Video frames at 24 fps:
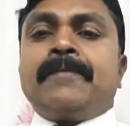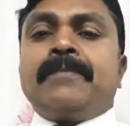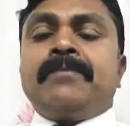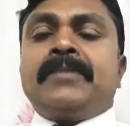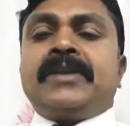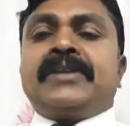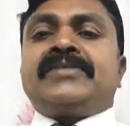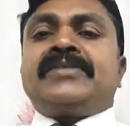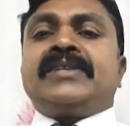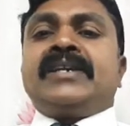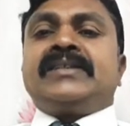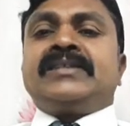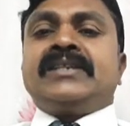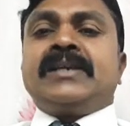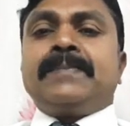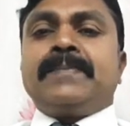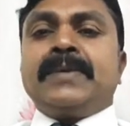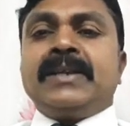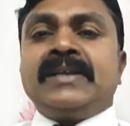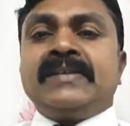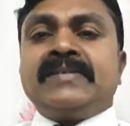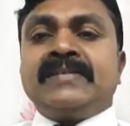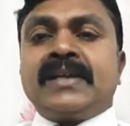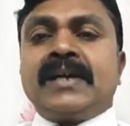Best
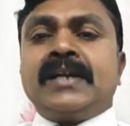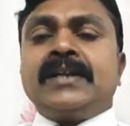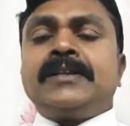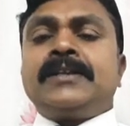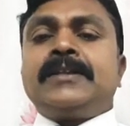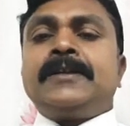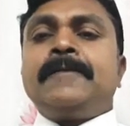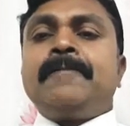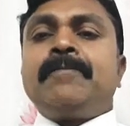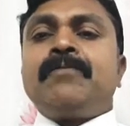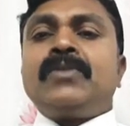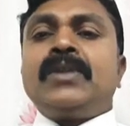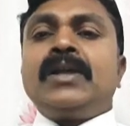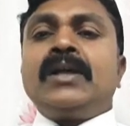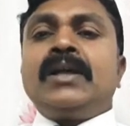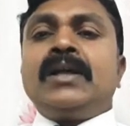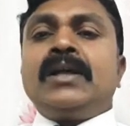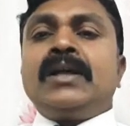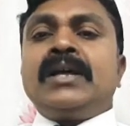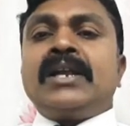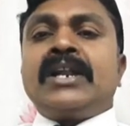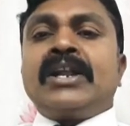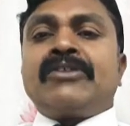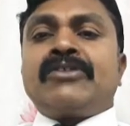example is that
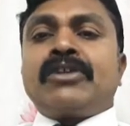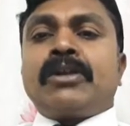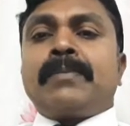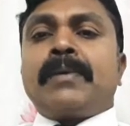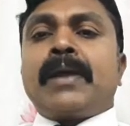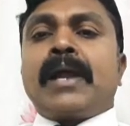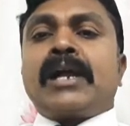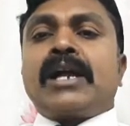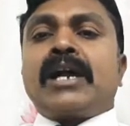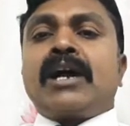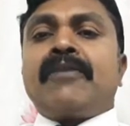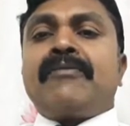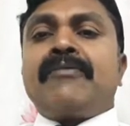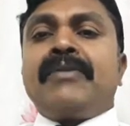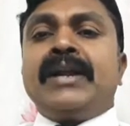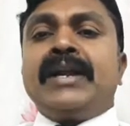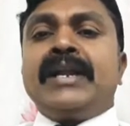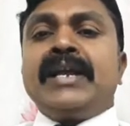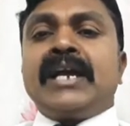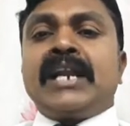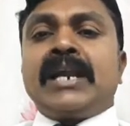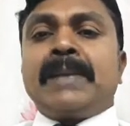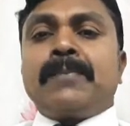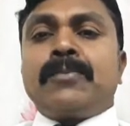Reserve Bank of
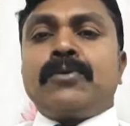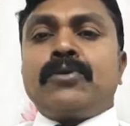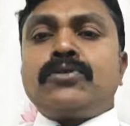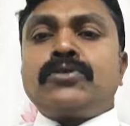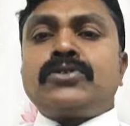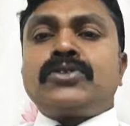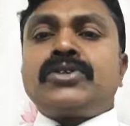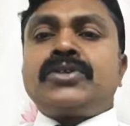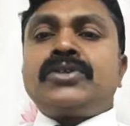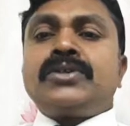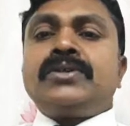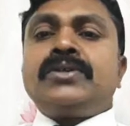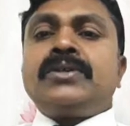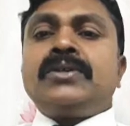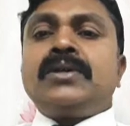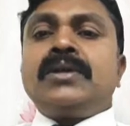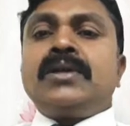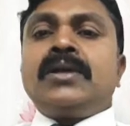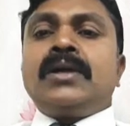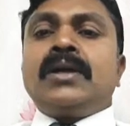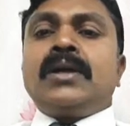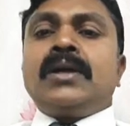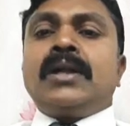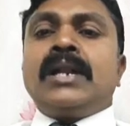India report,
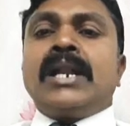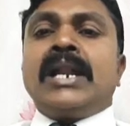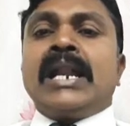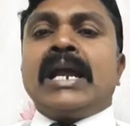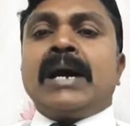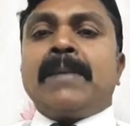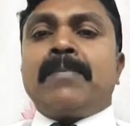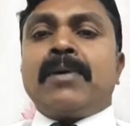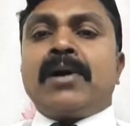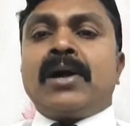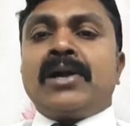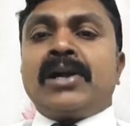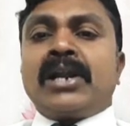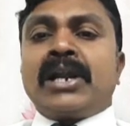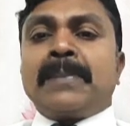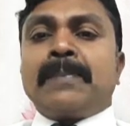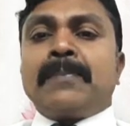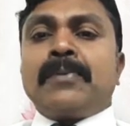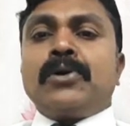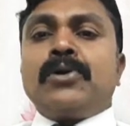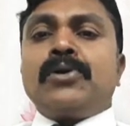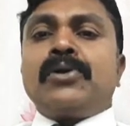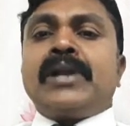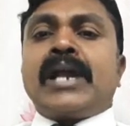NABARD
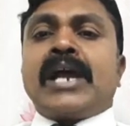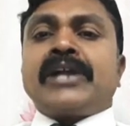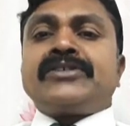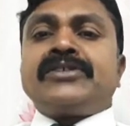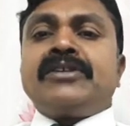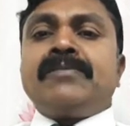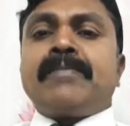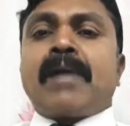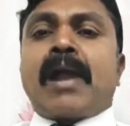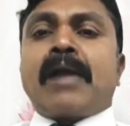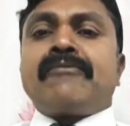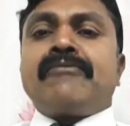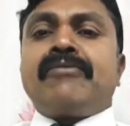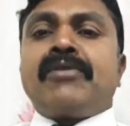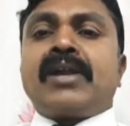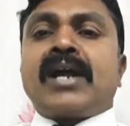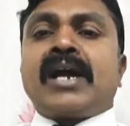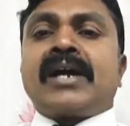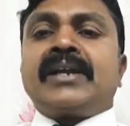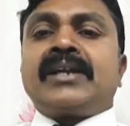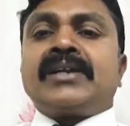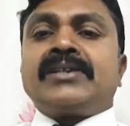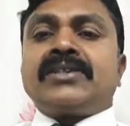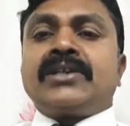report, National Bank for
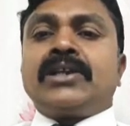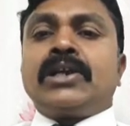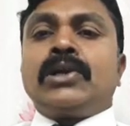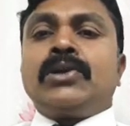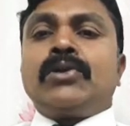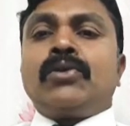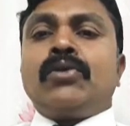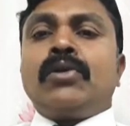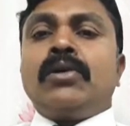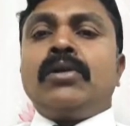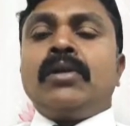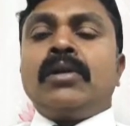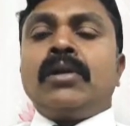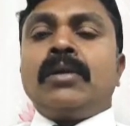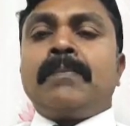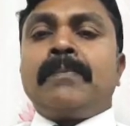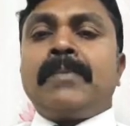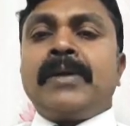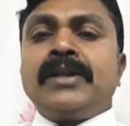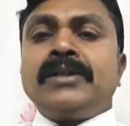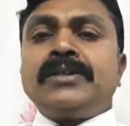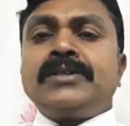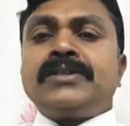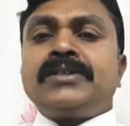Agriculture and Rural
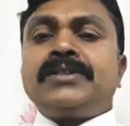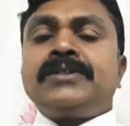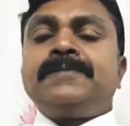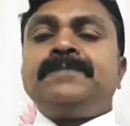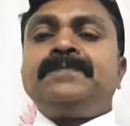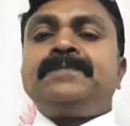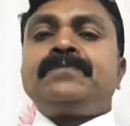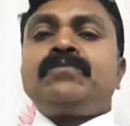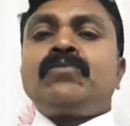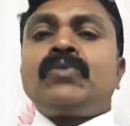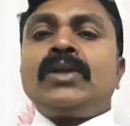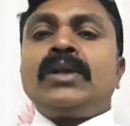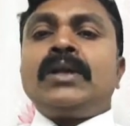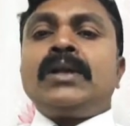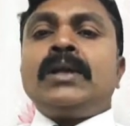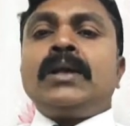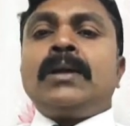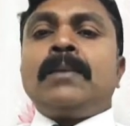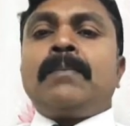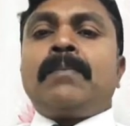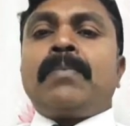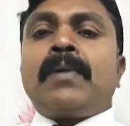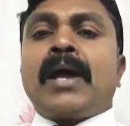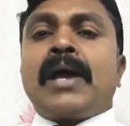Development,
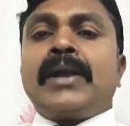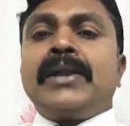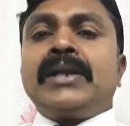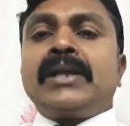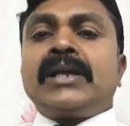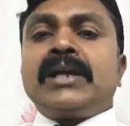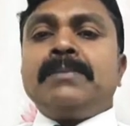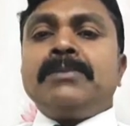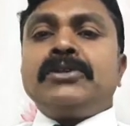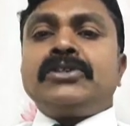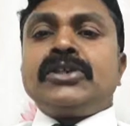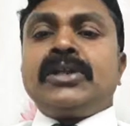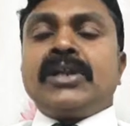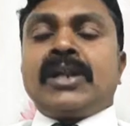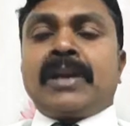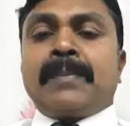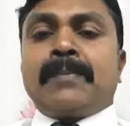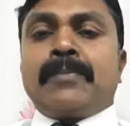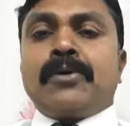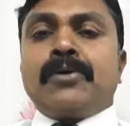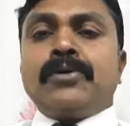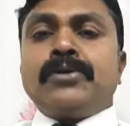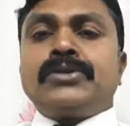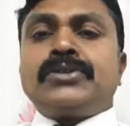Planning Commission
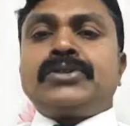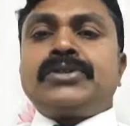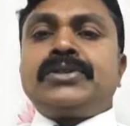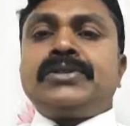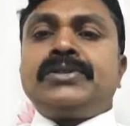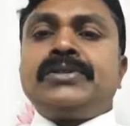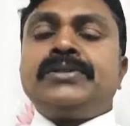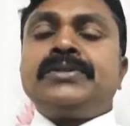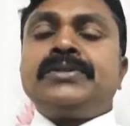report,